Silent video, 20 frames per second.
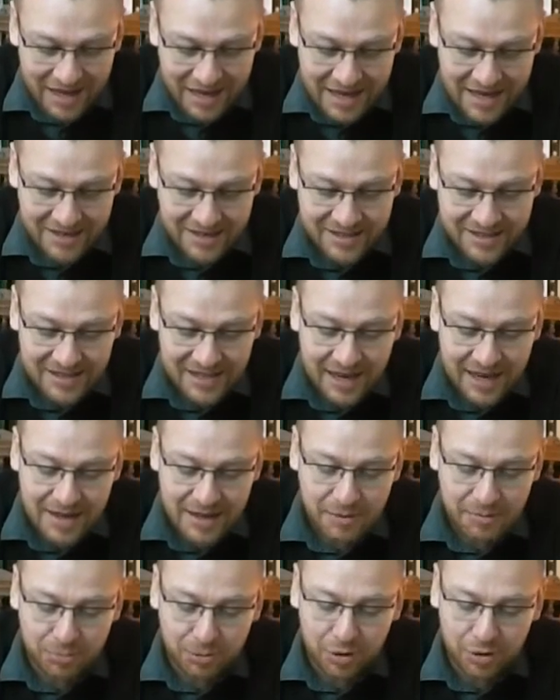He has
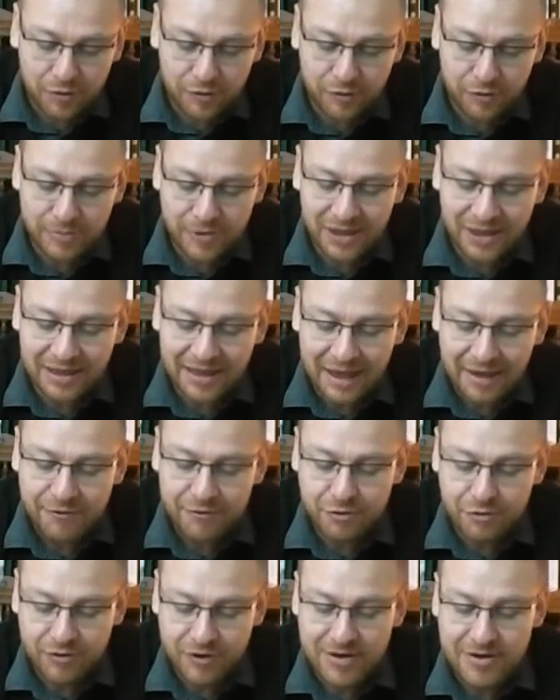signed the blood from the
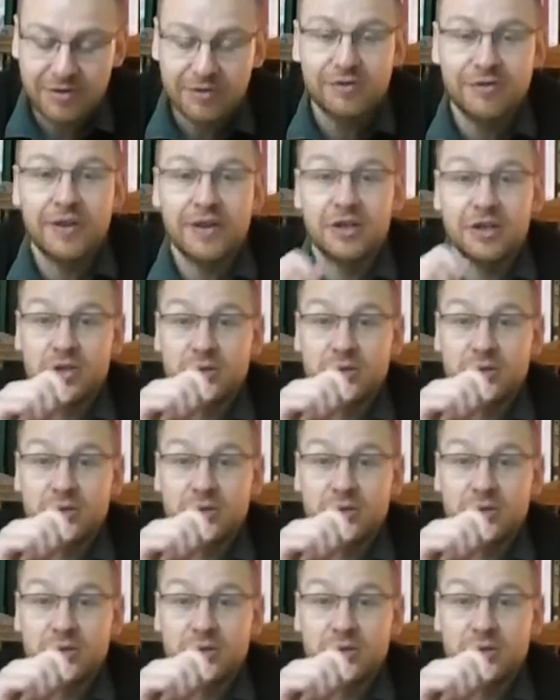left ring finger,